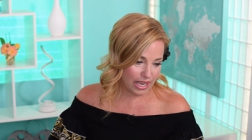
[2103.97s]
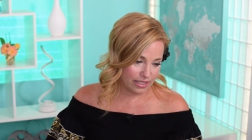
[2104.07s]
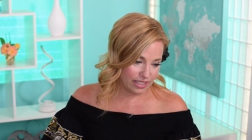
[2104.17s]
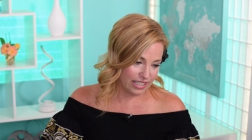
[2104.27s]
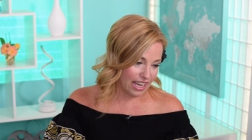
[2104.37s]

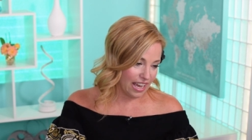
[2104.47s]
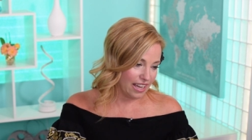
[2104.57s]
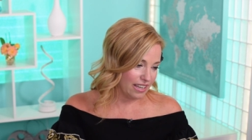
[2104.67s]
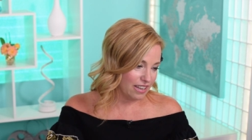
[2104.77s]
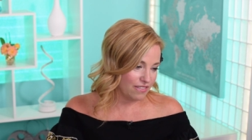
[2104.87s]
And
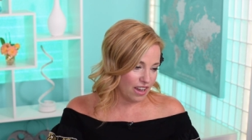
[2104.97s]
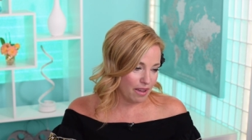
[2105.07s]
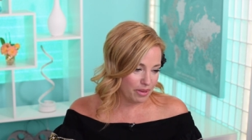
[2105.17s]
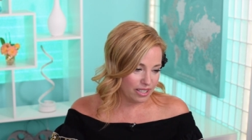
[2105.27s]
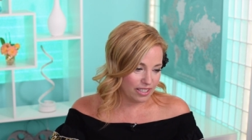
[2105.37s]
yeah, I
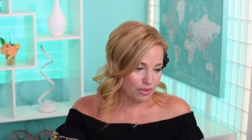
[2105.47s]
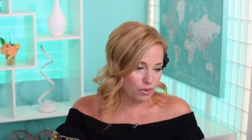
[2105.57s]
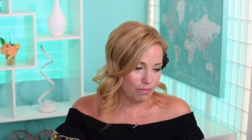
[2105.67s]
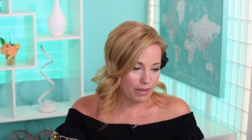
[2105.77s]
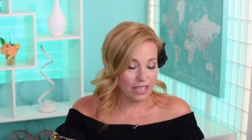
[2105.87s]
mean, it
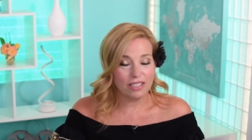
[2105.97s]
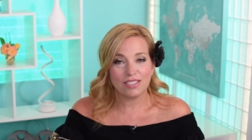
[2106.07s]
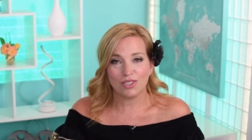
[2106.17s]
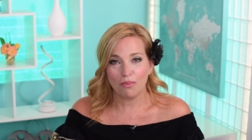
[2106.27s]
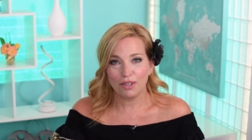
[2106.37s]
will mean
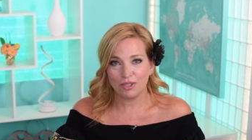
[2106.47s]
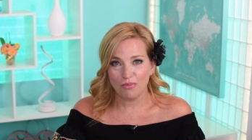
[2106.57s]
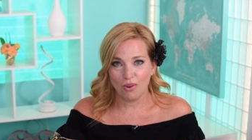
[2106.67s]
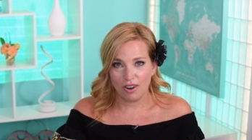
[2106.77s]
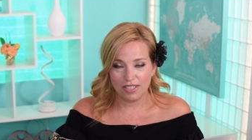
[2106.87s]
so much
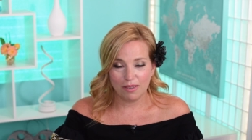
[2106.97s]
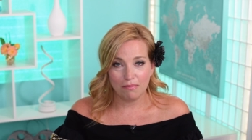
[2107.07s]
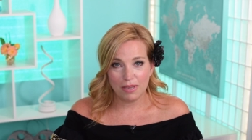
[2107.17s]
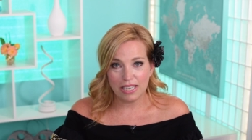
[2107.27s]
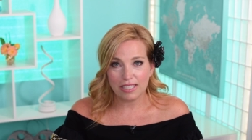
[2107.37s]
more to
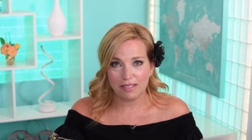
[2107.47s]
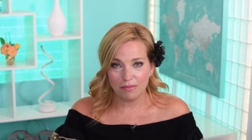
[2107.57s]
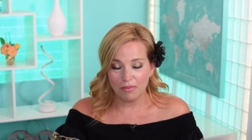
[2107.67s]
meet